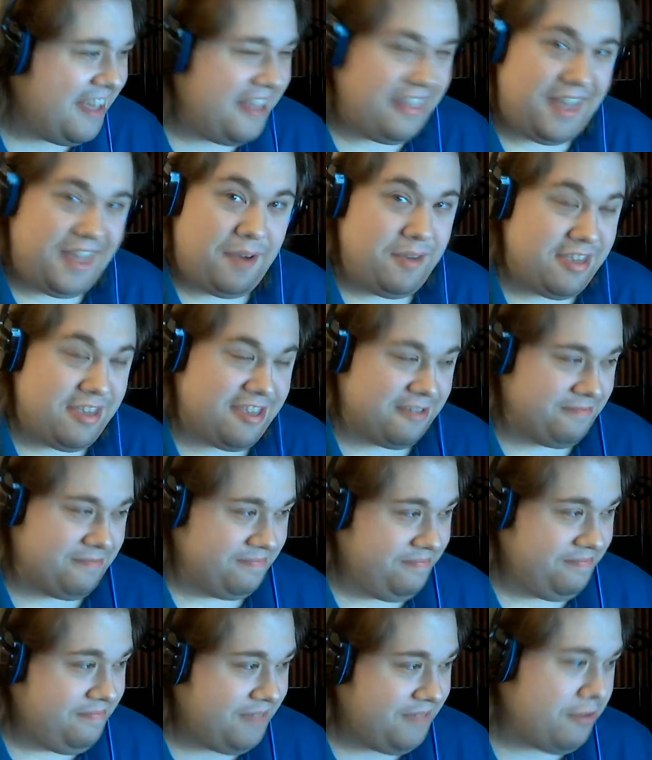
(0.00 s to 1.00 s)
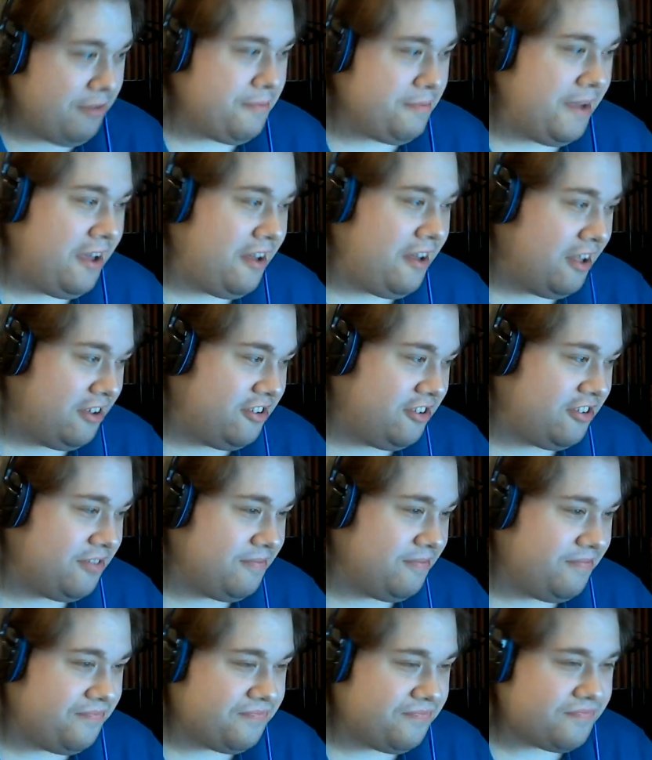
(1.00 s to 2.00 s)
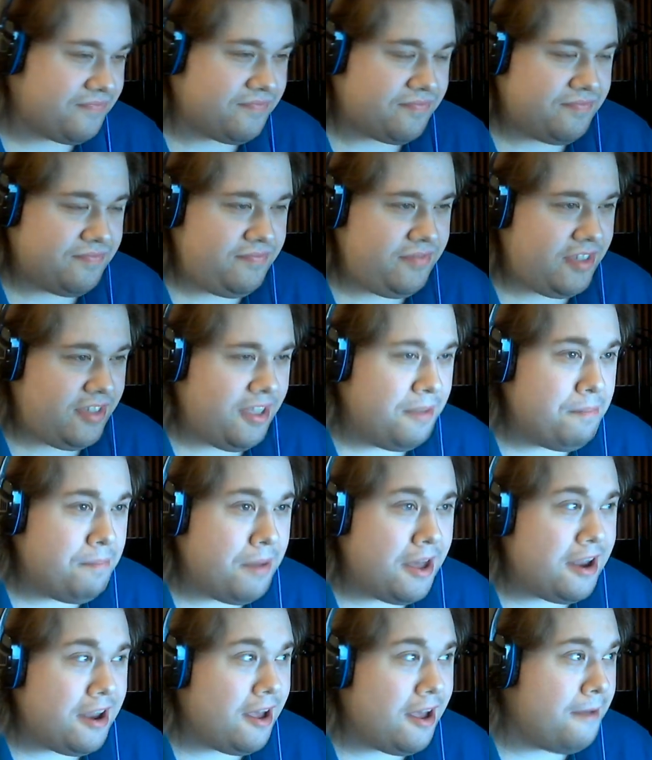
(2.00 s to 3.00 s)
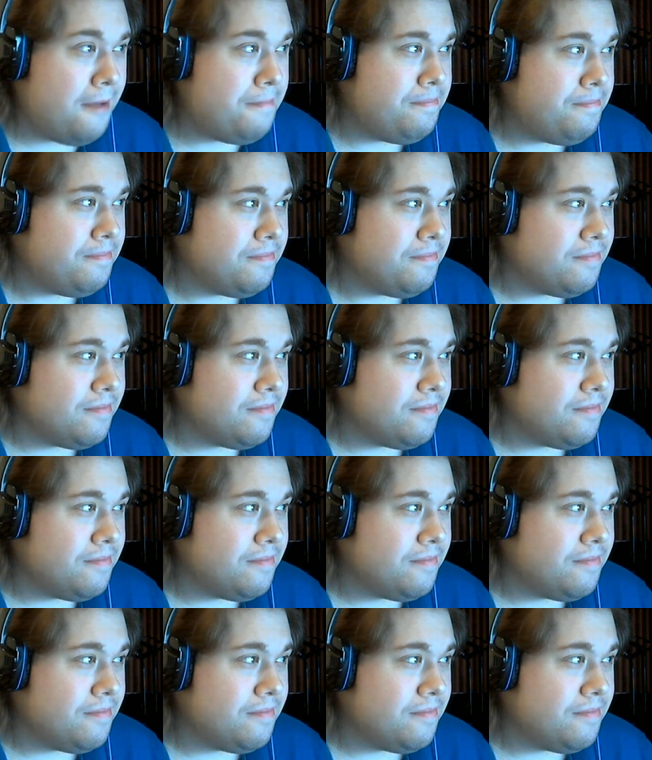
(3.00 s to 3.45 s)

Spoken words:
that was my hunch. But,